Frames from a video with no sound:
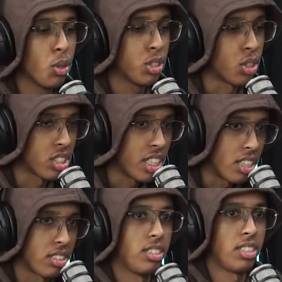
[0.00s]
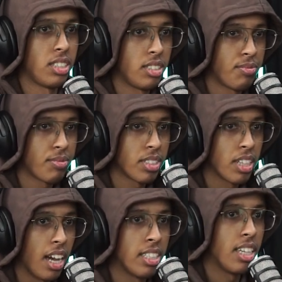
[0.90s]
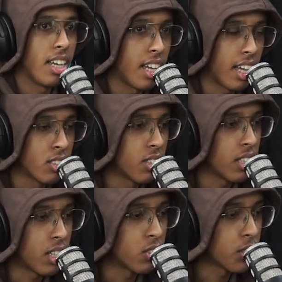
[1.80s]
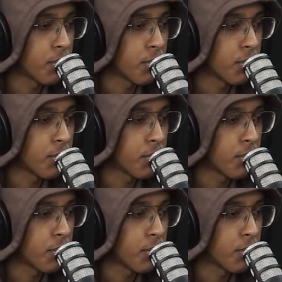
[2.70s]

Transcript: to do with your cells. I don't